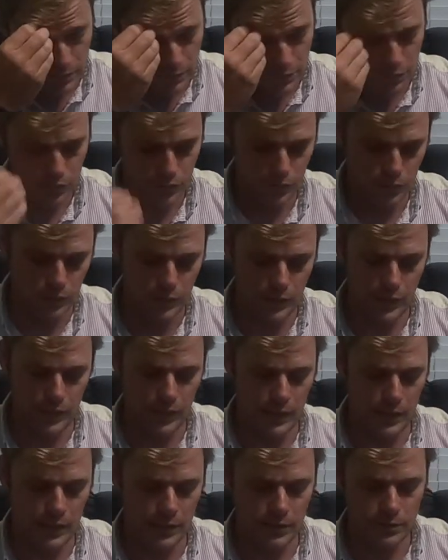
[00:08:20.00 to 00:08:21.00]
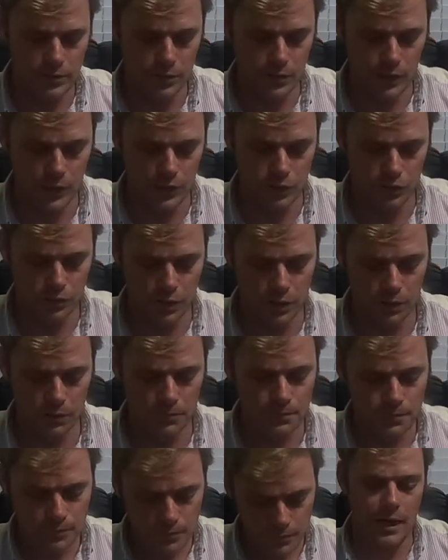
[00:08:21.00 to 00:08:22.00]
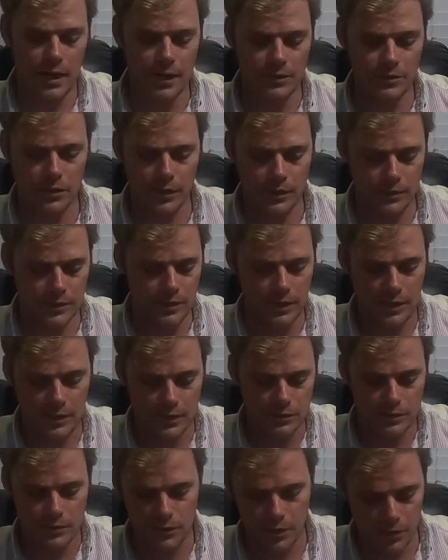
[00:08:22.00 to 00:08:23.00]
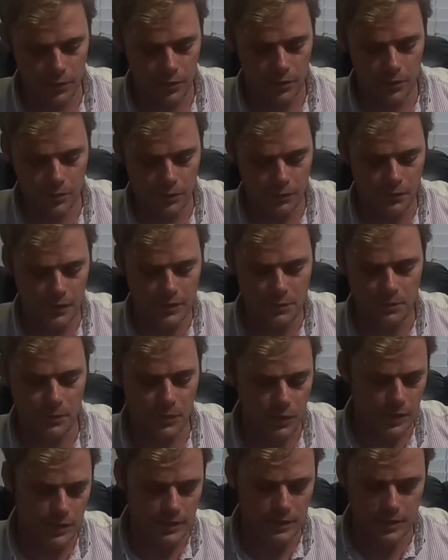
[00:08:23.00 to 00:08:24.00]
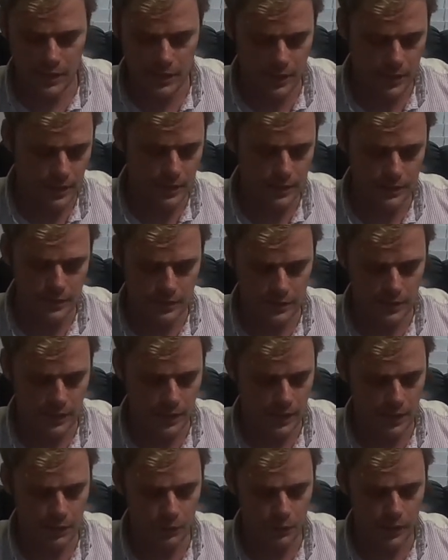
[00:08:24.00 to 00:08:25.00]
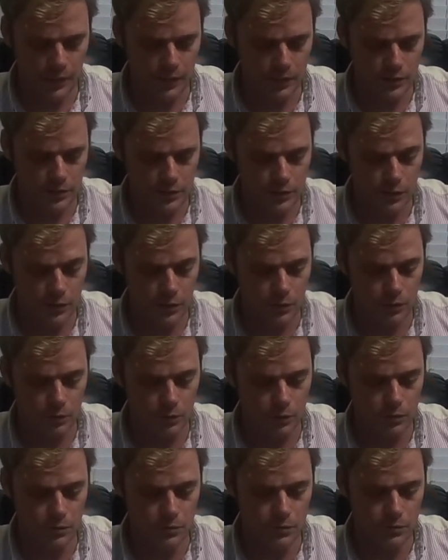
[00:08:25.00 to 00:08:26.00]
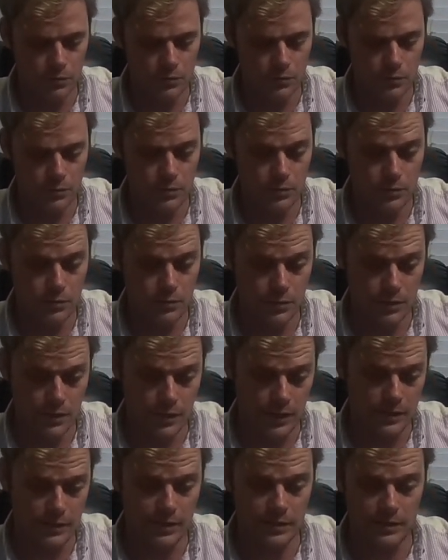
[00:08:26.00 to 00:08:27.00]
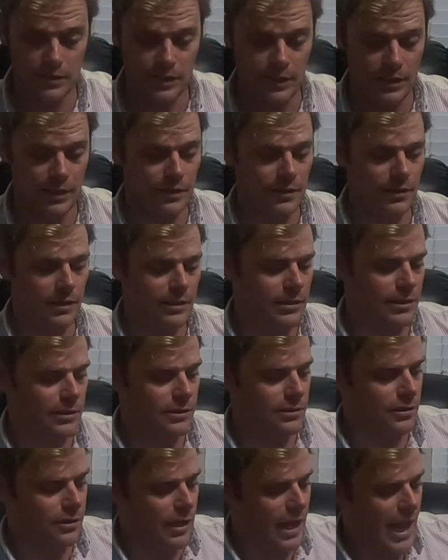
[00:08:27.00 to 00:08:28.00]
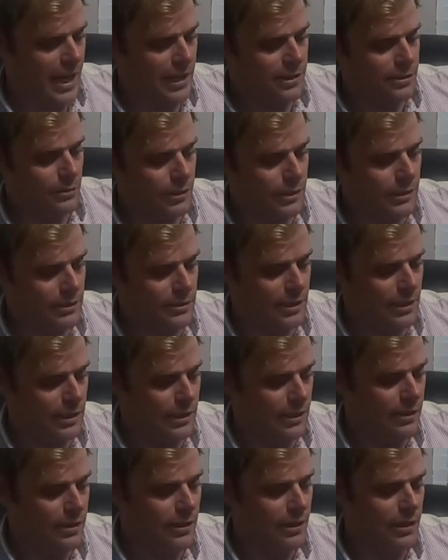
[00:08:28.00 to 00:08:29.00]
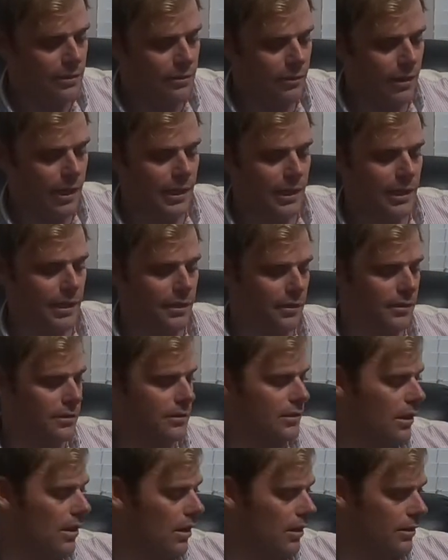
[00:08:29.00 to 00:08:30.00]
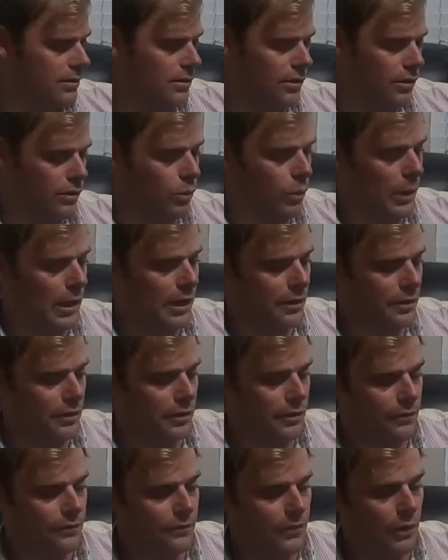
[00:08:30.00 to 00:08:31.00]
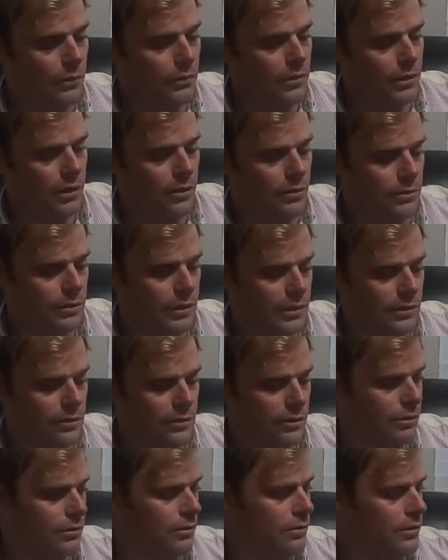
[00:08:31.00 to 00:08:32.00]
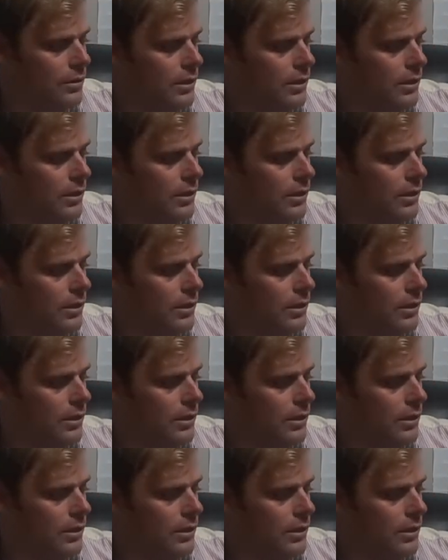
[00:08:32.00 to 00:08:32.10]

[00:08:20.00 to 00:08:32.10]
to the drone. And as you can see, there's no visible antennas anywhere, so this is it. This is your actual antenna. Right here is also where your phone goes into.